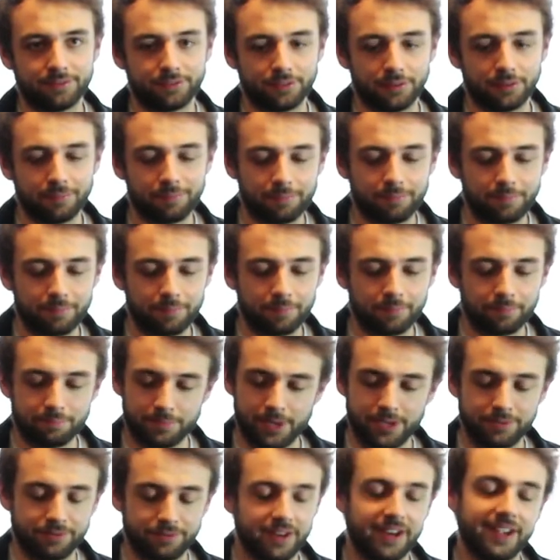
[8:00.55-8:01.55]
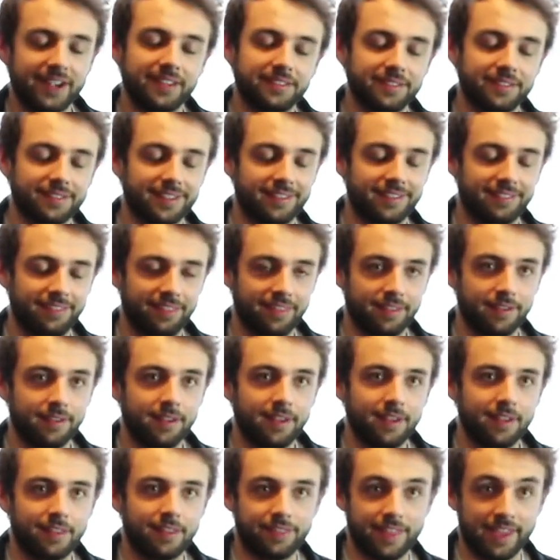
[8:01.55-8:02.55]
from my friends is that
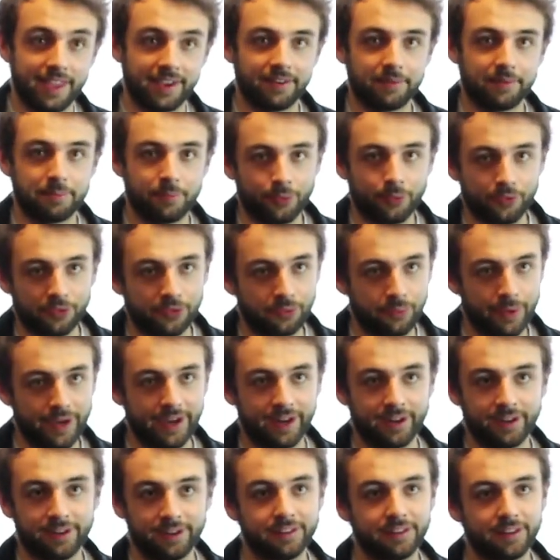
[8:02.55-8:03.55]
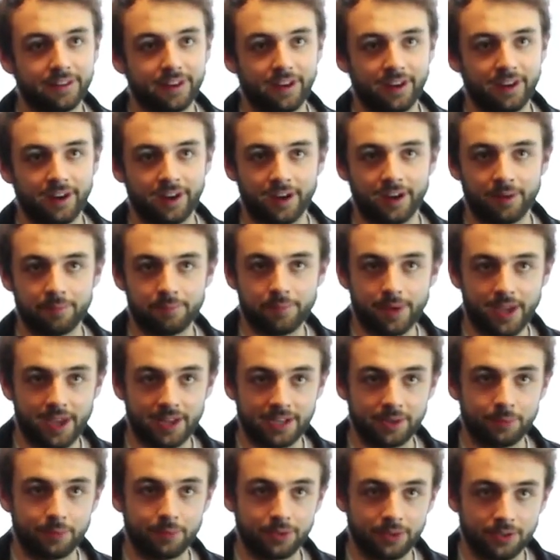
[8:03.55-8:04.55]
they are more aware.
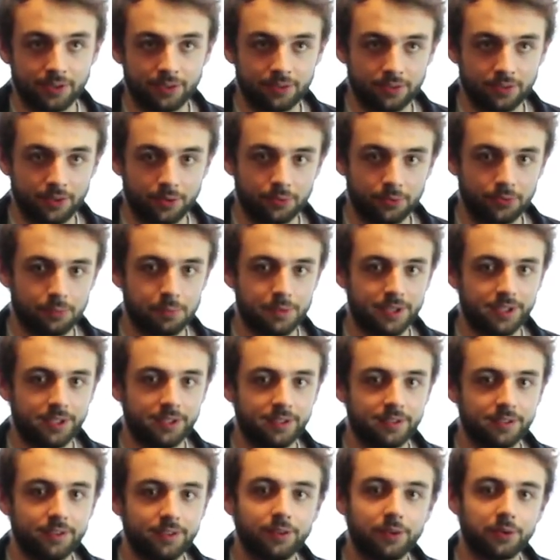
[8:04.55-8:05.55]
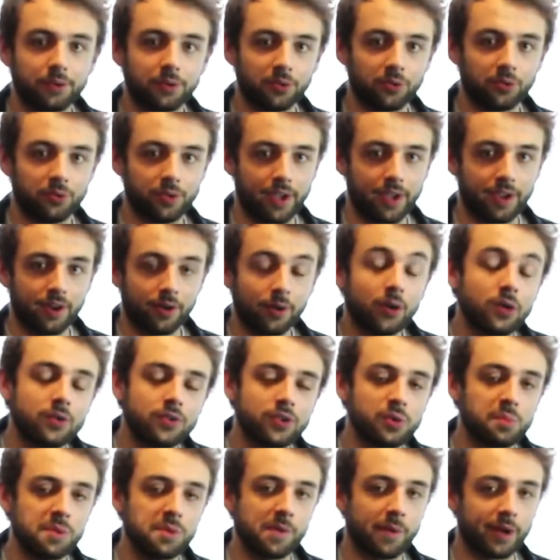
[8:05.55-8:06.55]
Anyone who knows me, who
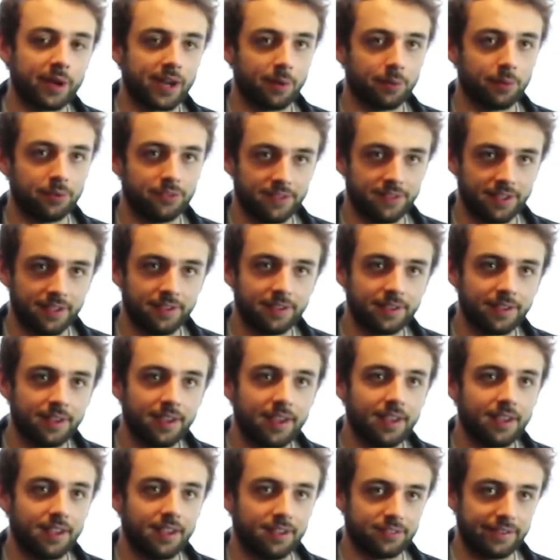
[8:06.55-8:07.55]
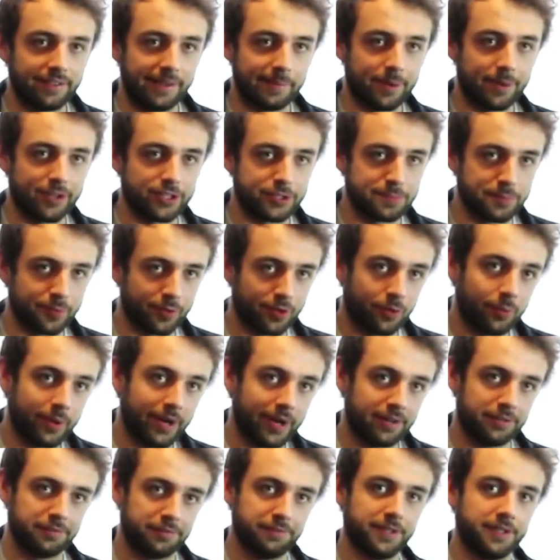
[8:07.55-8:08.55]
knew me when I was sick, is now much more
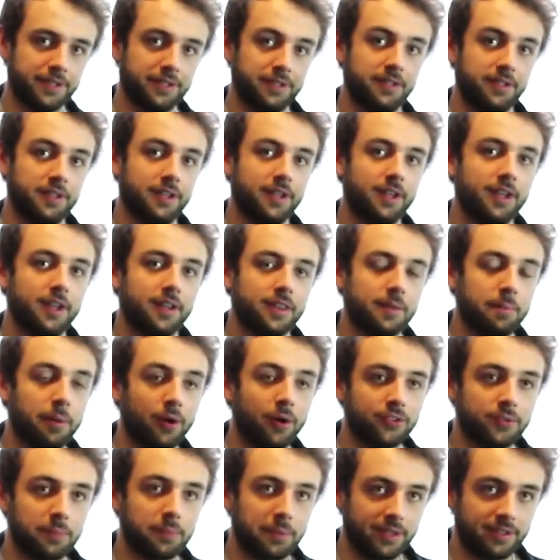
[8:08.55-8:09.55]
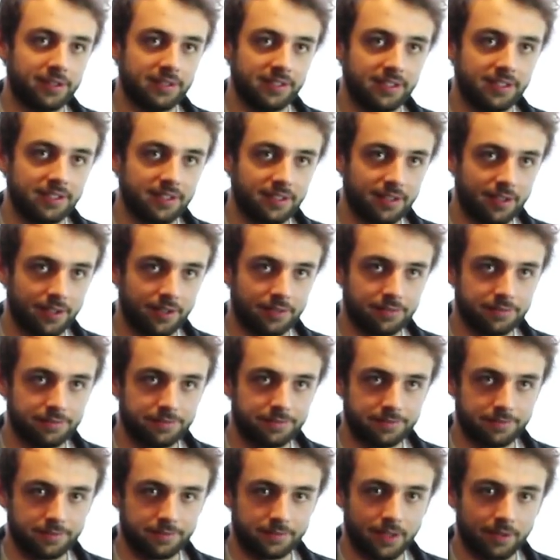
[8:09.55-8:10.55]
aware of the possibility of
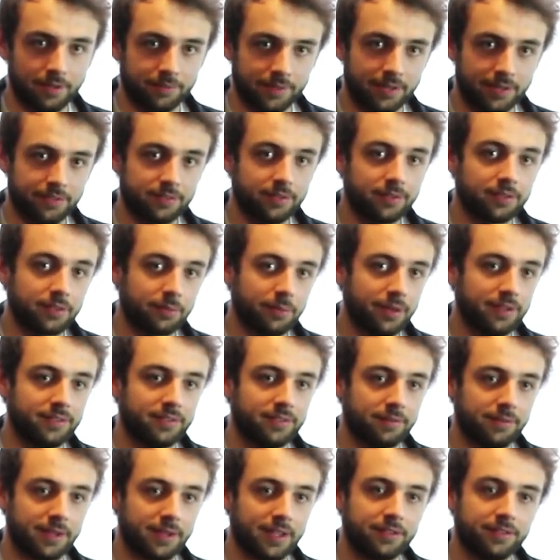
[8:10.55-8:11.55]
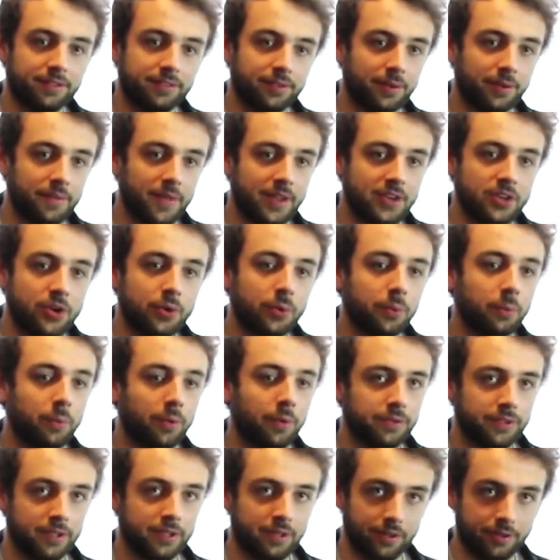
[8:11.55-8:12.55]
cancer and the risk of cancer, and they know
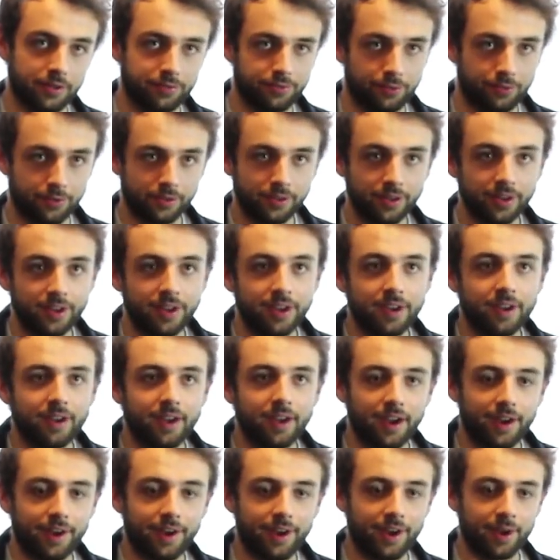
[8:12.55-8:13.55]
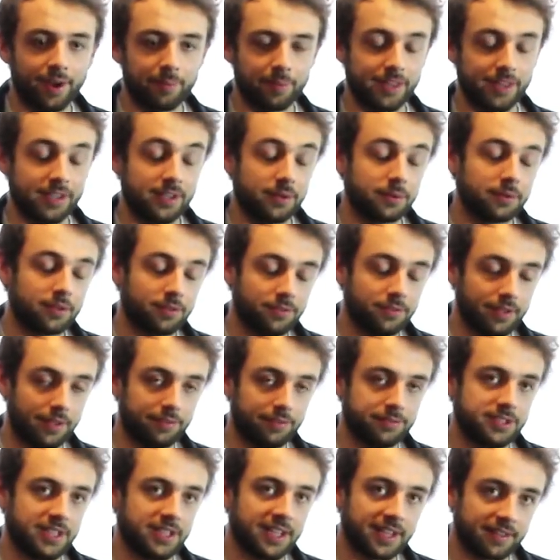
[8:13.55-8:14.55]
what to look for, and they know to
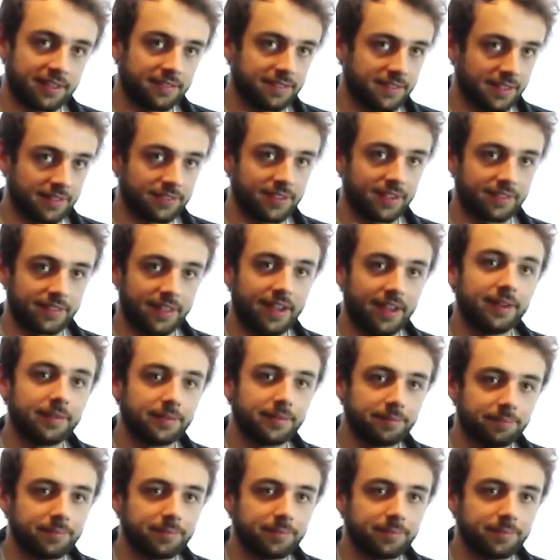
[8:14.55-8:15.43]
self-check and things like that.